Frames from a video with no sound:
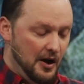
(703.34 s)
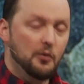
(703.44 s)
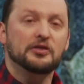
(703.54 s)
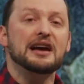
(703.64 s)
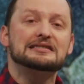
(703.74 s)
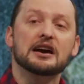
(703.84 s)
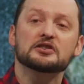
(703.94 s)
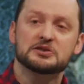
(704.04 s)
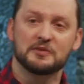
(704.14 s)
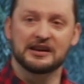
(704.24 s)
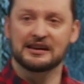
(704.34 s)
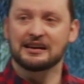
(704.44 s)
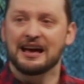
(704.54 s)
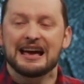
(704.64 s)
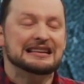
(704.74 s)
What that tells
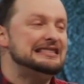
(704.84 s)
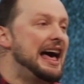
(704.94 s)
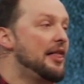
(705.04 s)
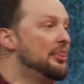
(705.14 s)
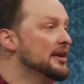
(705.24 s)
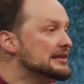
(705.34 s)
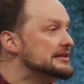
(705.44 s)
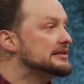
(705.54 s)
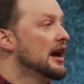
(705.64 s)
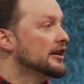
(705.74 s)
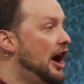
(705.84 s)
me is that this